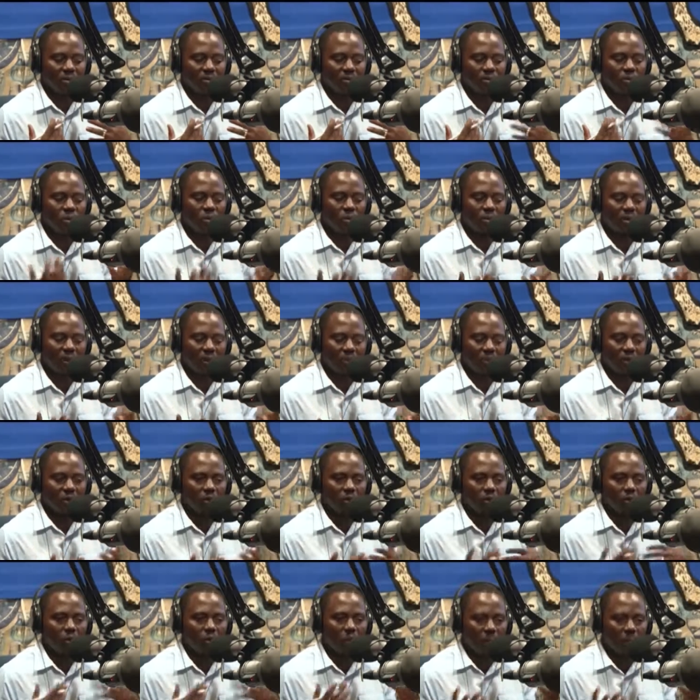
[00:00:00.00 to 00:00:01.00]
talked
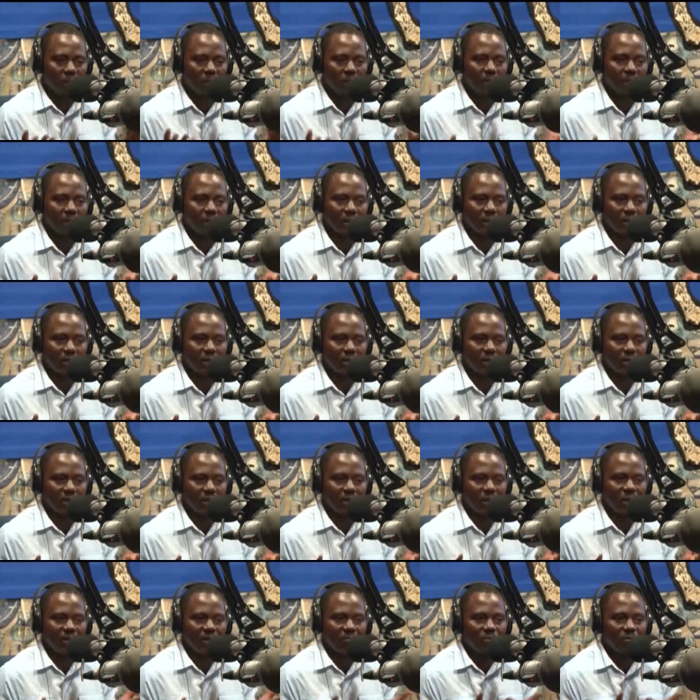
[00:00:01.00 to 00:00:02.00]
about openly,
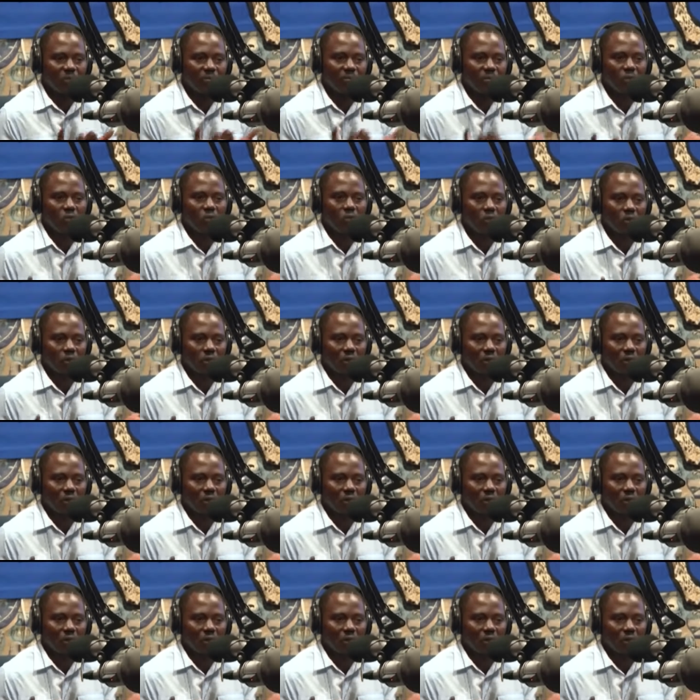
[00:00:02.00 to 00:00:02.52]
and people know